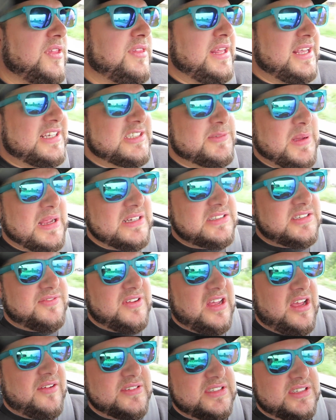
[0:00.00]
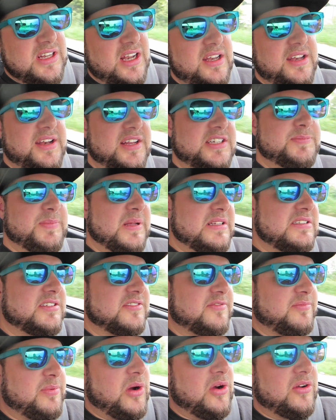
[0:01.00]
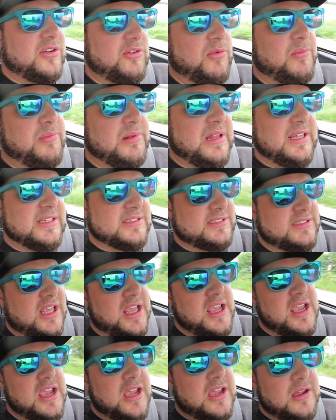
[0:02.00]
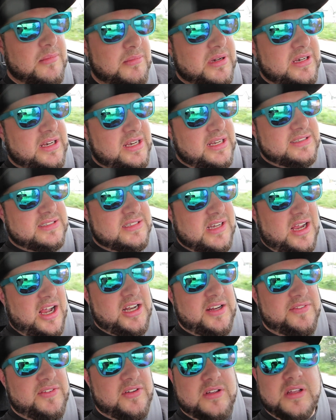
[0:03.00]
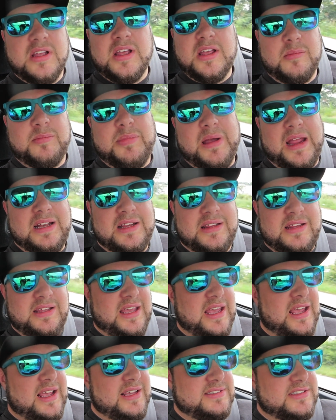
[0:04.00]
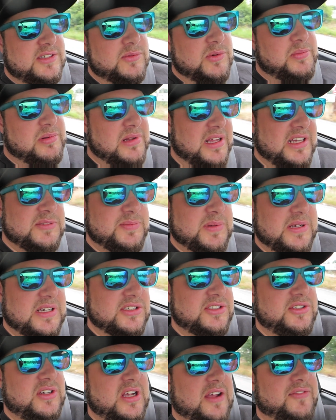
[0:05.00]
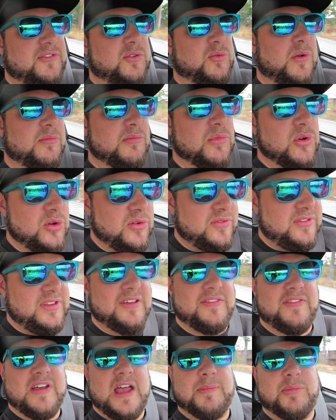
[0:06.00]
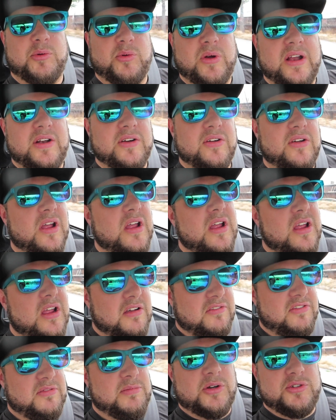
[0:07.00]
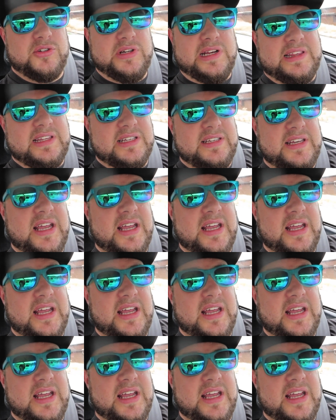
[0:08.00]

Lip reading: The expansion valve is not an expensive part to replace, but it is kind of a pain in the ass to replace because you have to remove the evaporator from underneath the